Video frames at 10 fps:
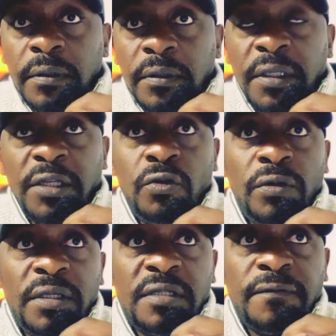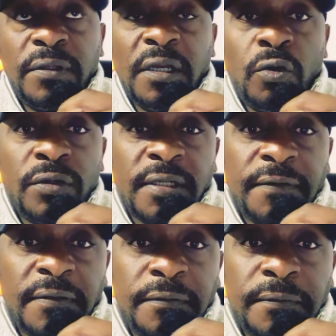they do this for their own
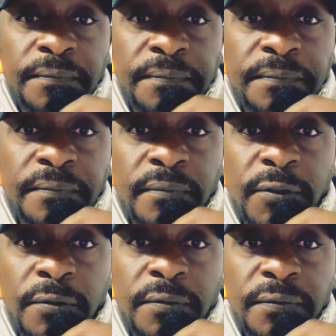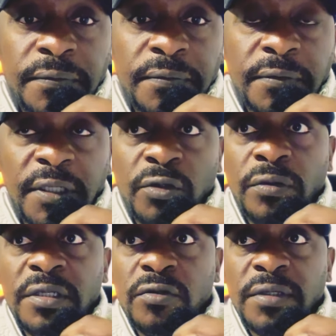survival, you know. They do
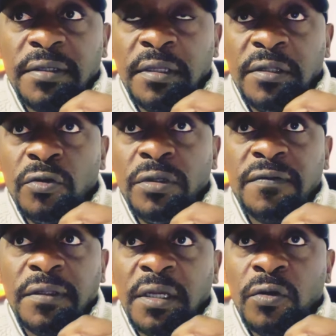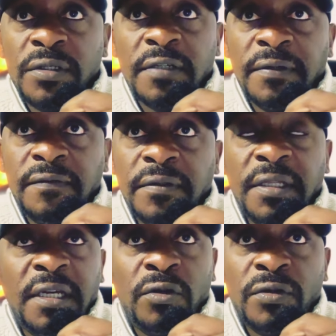this to they do this for their own survival.
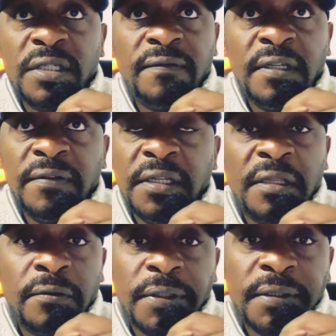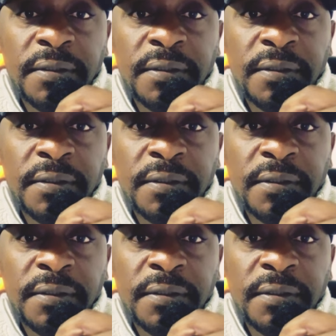They cannot survive any other way.